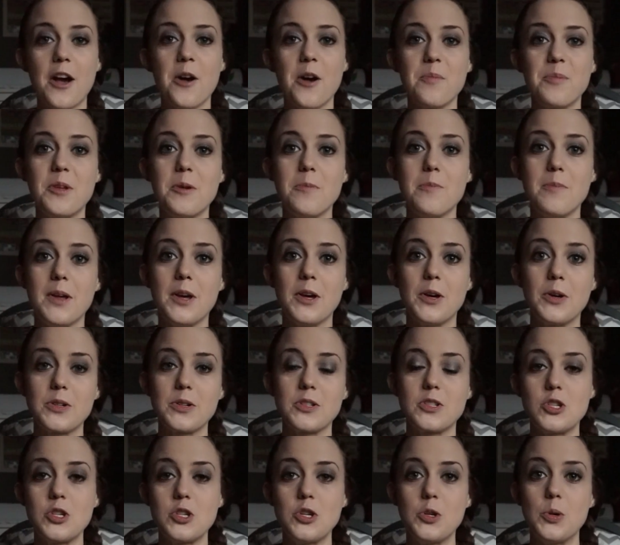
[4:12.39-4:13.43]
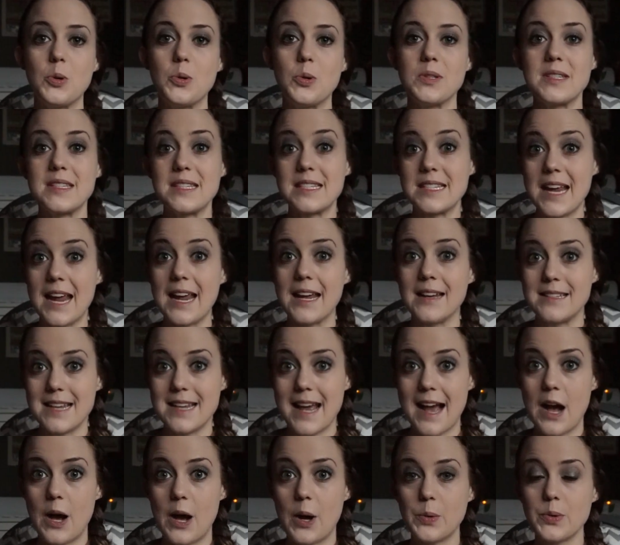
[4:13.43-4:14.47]
help the milk to stay
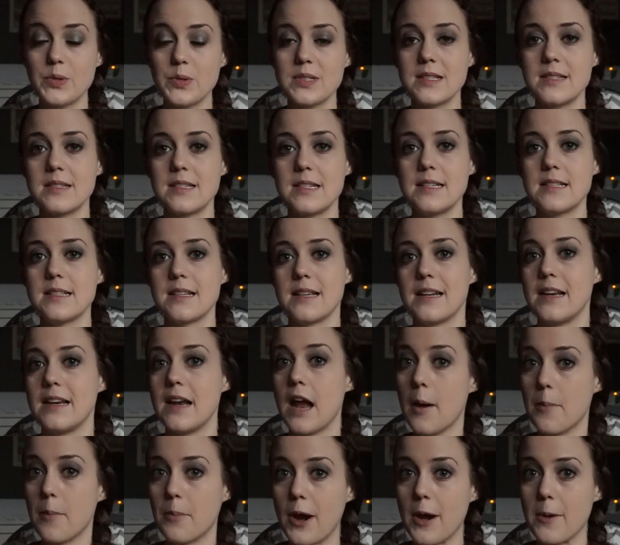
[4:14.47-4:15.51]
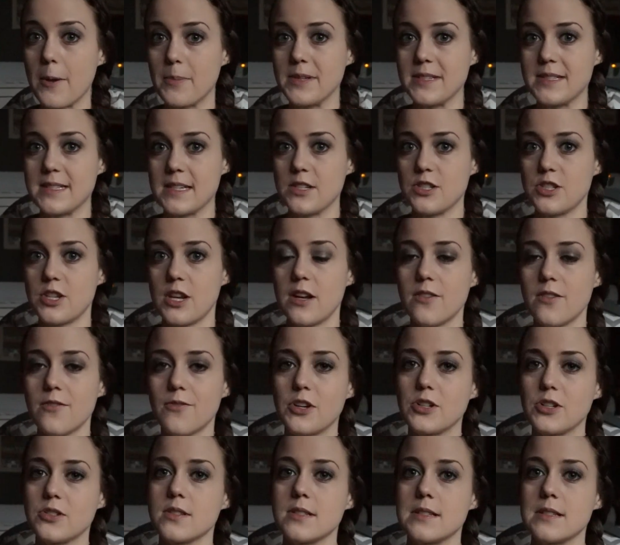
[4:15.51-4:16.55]
down since he's in an upright position
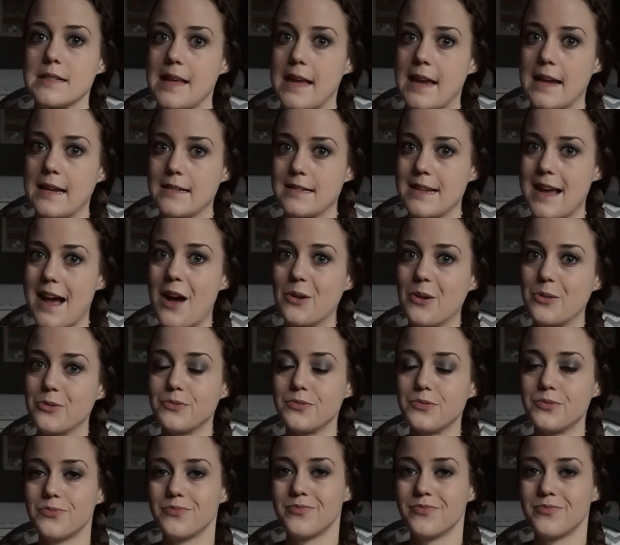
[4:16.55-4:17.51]
versus laying down.